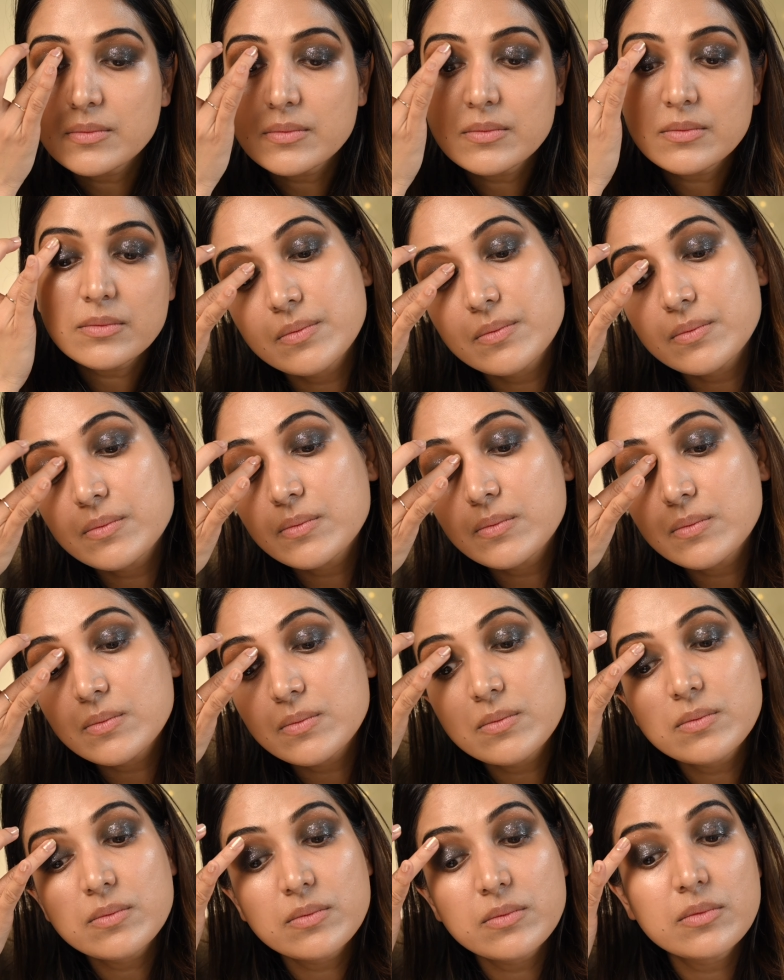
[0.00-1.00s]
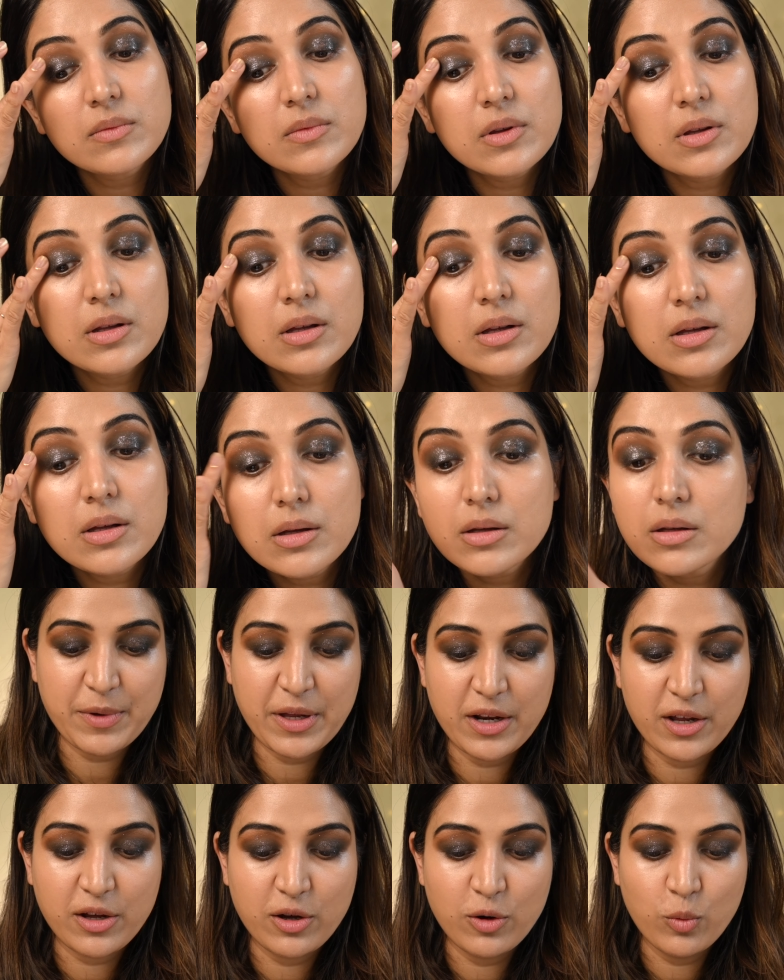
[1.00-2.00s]
And last but not the least, I'm
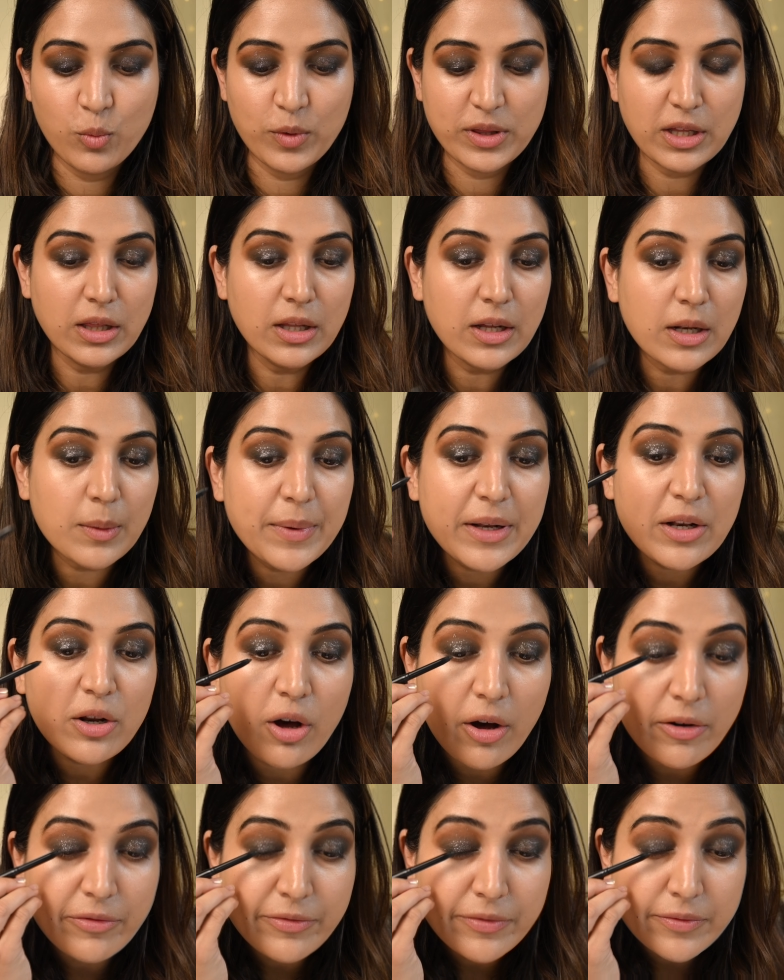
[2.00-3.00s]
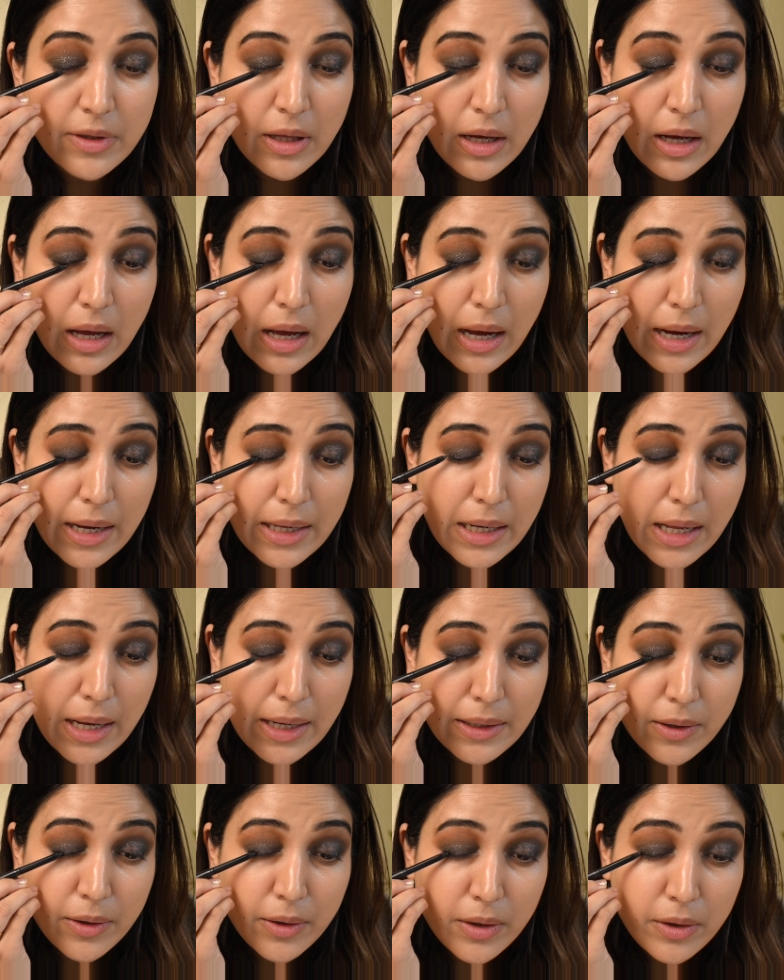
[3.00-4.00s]
gonna go with a little bit of the
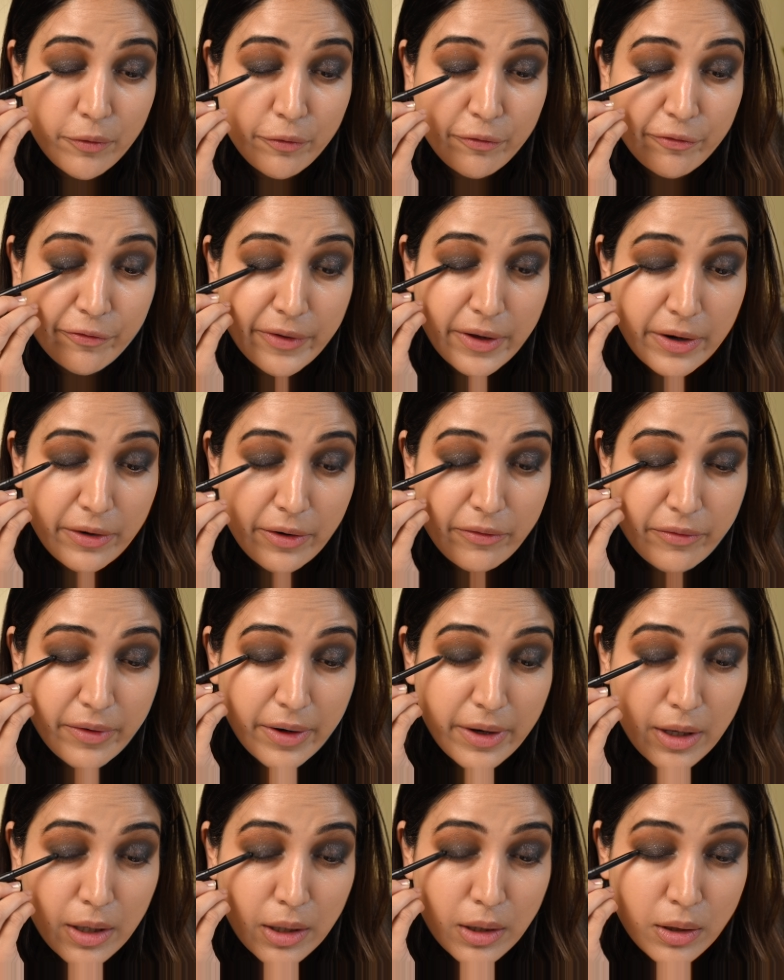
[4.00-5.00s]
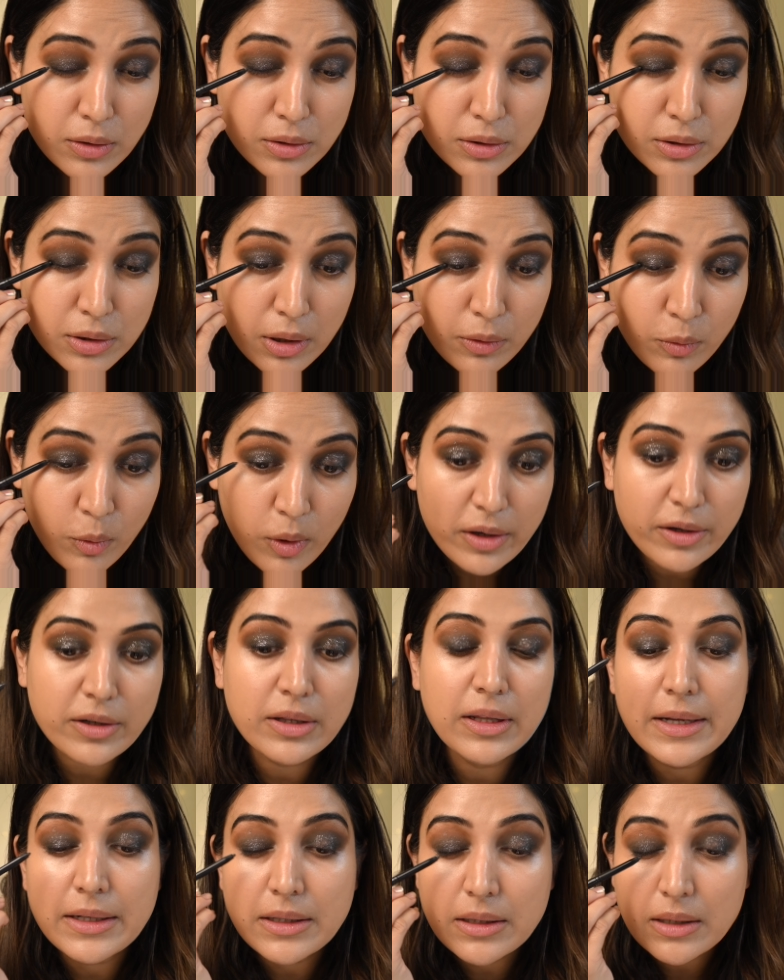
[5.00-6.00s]
eyeliner very, very close to the
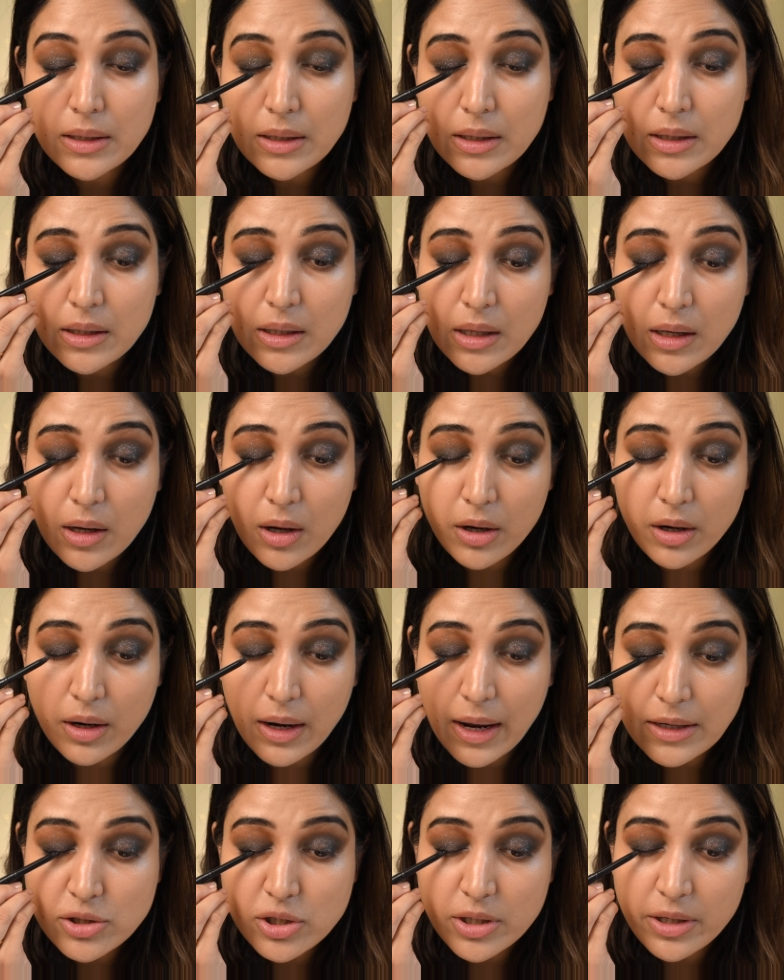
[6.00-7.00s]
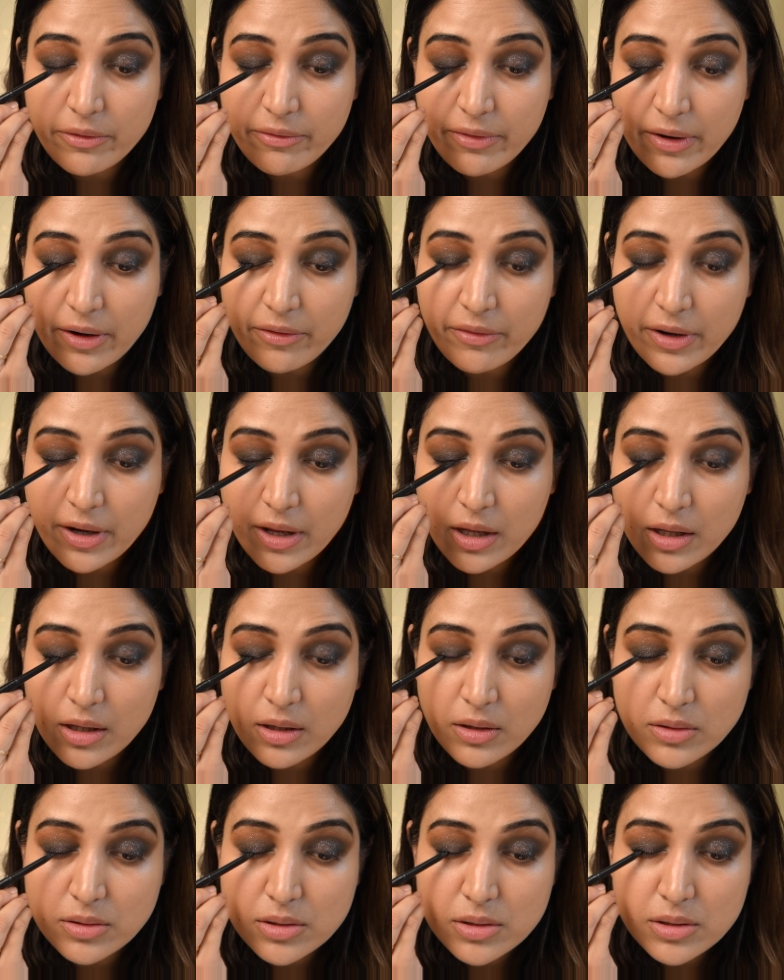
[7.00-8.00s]
waterline, or actually very, very
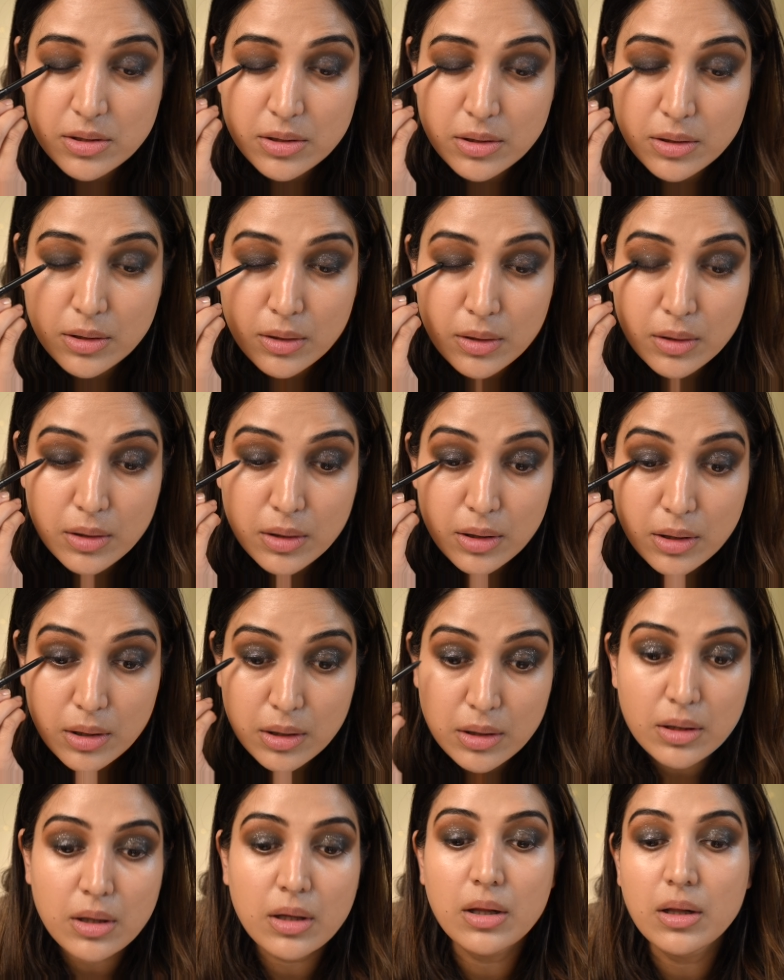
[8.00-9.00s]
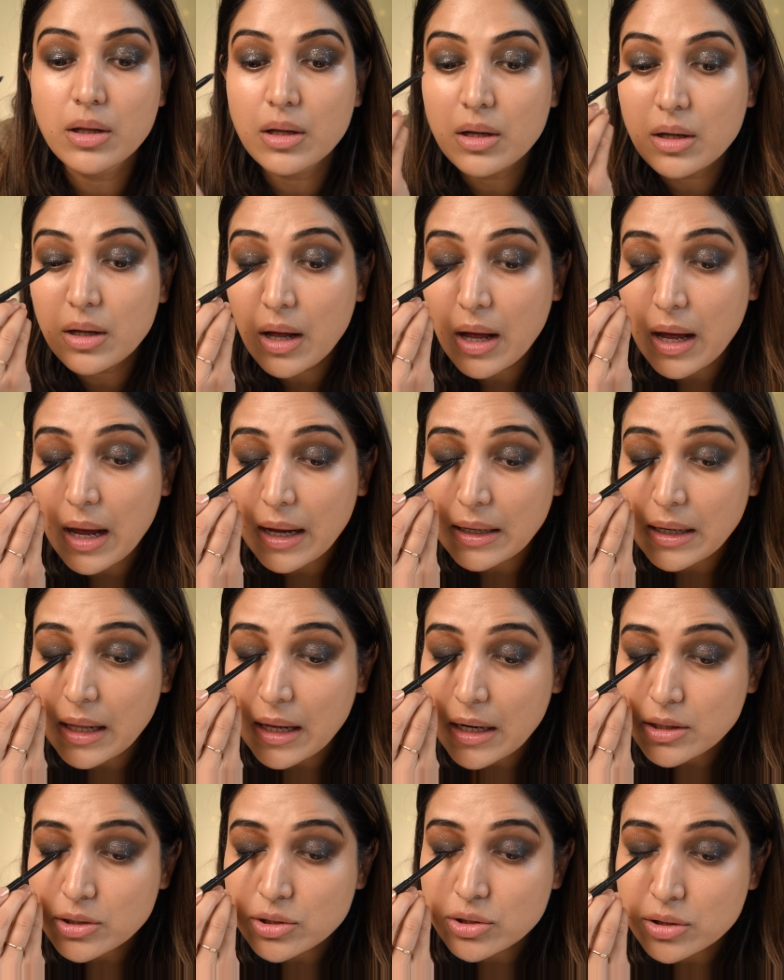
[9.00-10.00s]
close to the
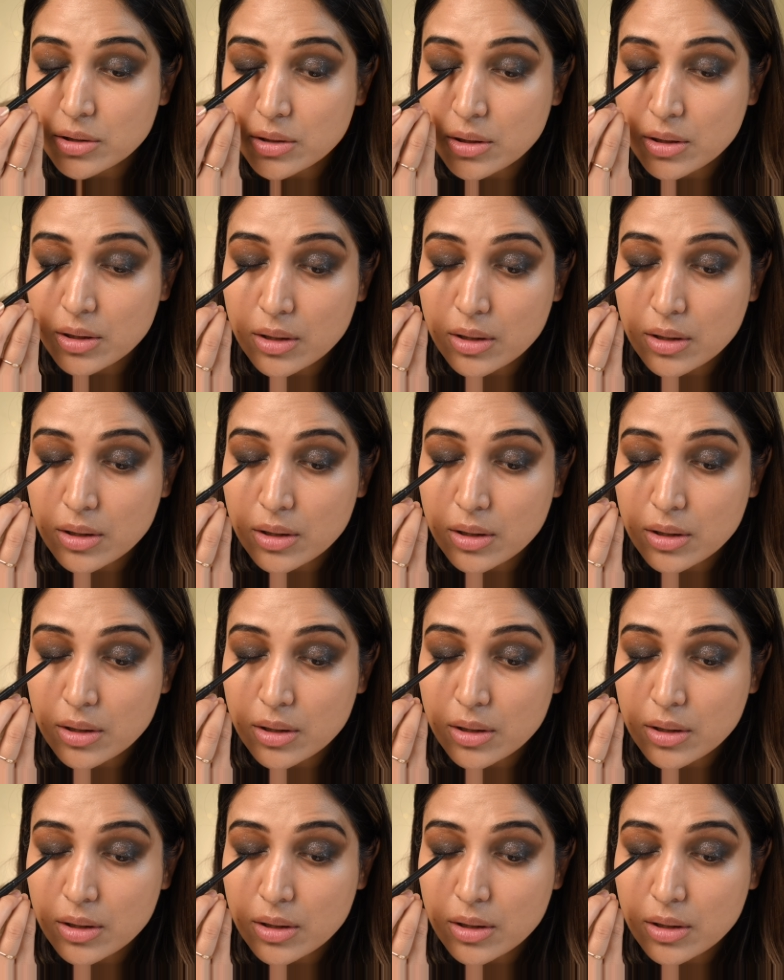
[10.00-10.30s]
eyelash.